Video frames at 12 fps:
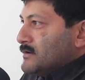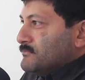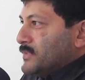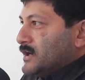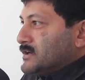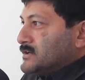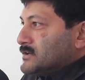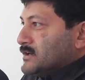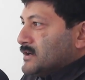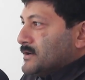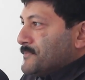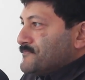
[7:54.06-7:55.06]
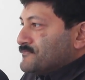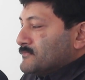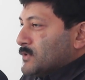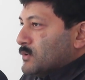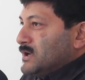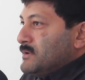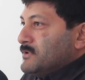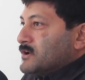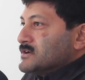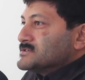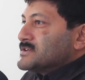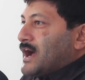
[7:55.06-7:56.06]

But only because